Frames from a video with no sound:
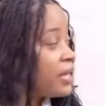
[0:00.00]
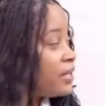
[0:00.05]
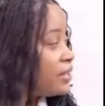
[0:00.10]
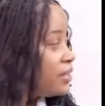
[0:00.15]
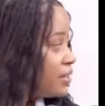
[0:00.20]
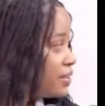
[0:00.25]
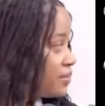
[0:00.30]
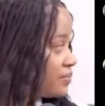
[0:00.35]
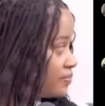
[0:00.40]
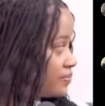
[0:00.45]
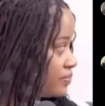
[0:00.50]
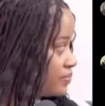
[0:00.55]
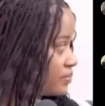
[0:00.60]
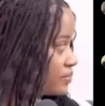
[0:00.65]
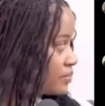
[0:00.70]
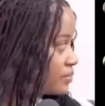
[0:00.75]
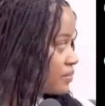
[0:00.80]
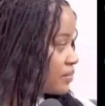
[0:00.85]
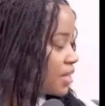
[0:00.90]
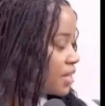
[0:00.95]
the
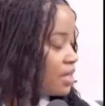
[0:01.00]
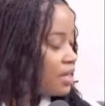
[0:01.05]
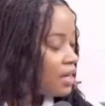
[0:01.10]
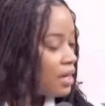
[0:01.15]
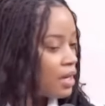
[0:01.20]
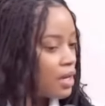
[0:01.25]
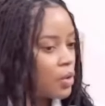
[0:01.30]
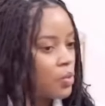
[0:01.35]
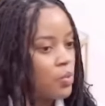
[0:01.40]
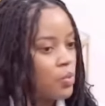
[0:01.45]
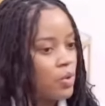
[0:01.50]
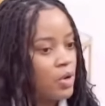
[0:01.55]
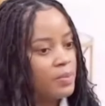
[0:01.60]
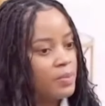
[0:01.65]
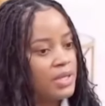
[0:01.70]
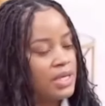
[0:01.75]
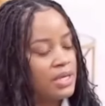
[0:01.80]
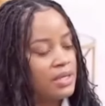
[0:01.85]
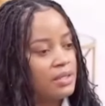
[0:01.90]
masculine perspective.